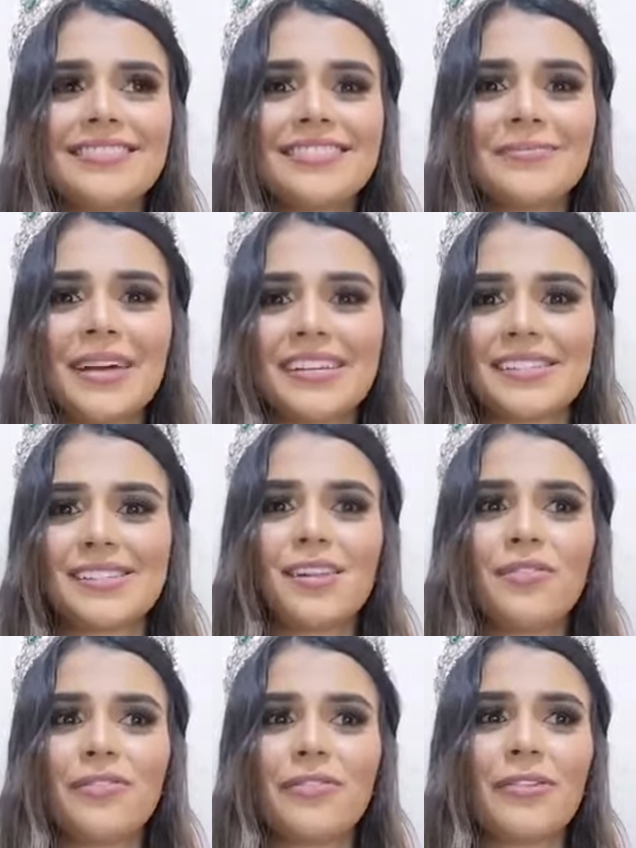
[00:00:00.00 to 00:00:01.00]

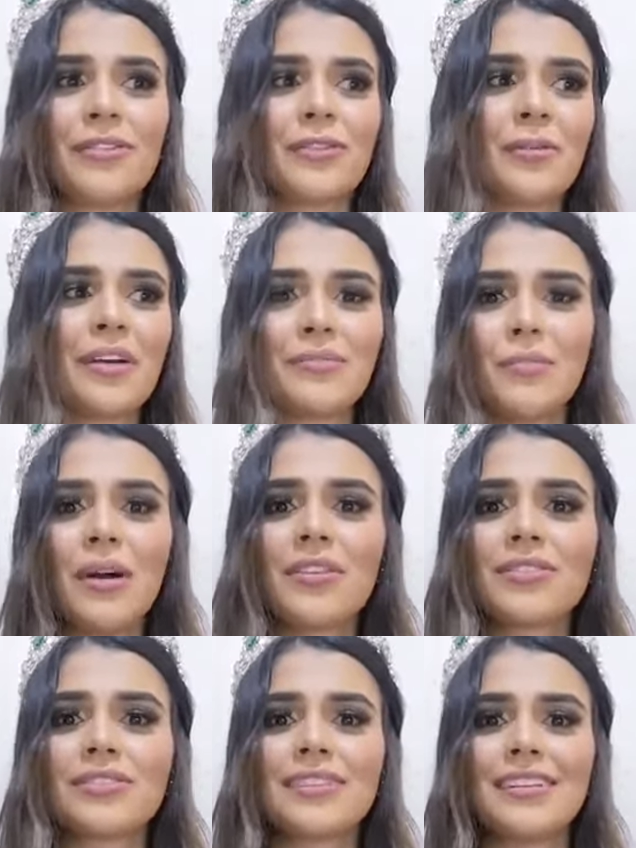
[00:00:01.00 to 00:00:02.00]
myself for 1
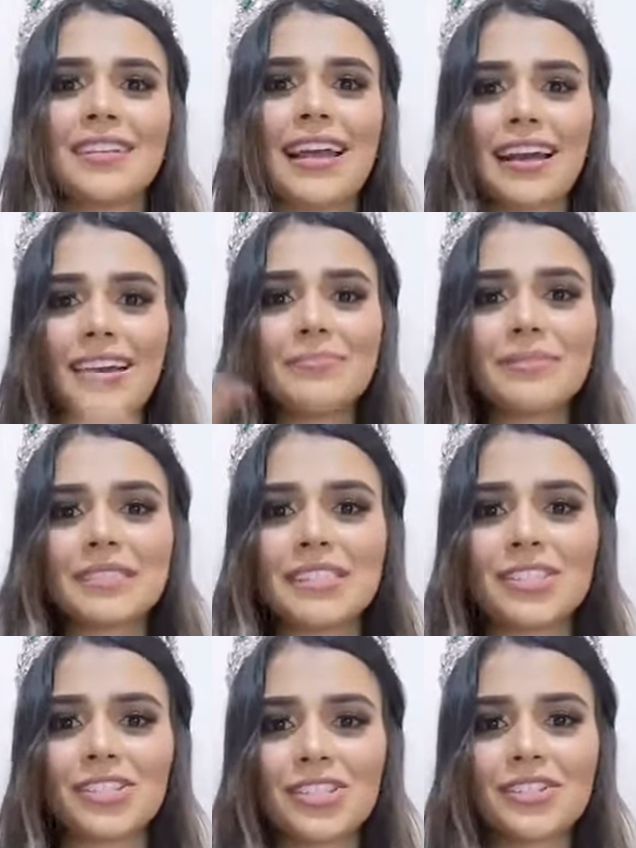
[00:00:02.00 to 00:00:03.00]
month in a
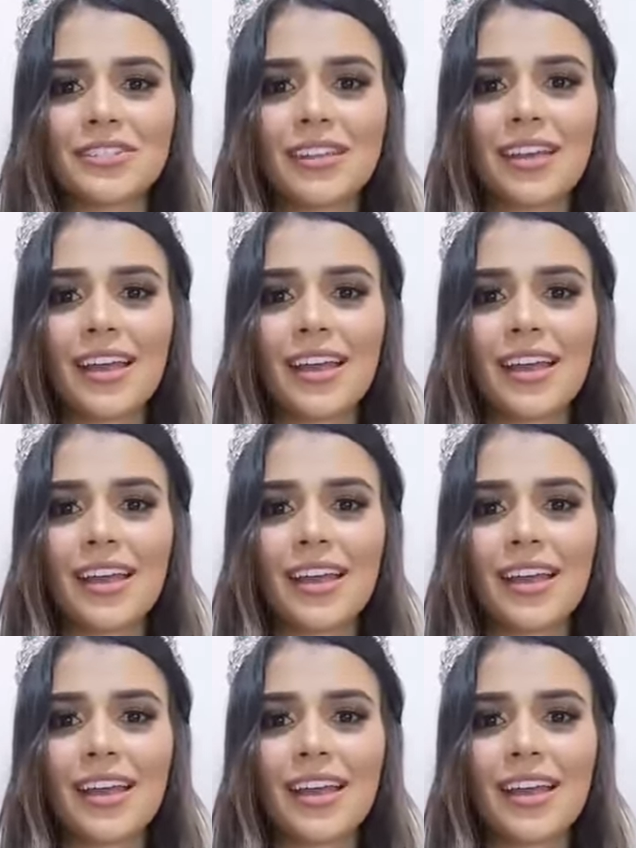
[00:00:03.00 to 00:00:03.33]
competition.